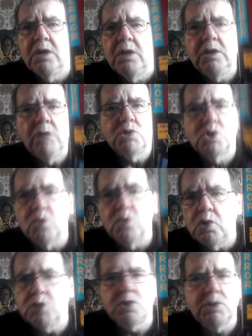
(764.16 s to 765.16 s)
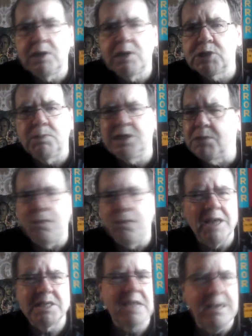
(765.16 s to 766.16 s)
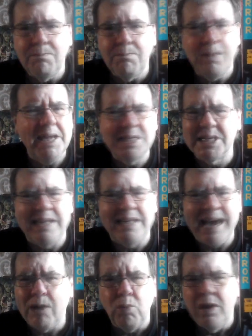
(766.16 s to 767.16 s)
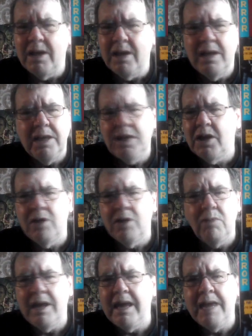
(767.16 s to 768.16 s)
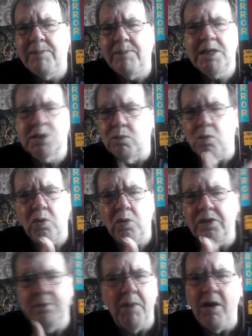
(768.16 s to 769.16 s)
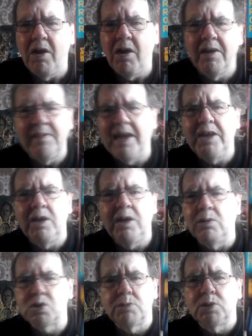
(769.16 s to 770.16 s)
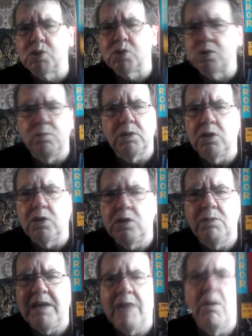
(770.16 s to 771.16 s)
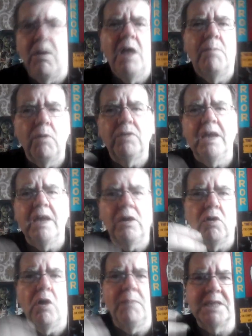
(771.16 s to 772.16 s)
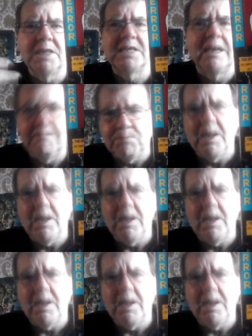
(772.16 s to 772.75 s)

the stories were too explicit. But as I say, compared to now, you know, these are a walk in the park and that, you know, because some of the stuff what they're doing now, both in comics and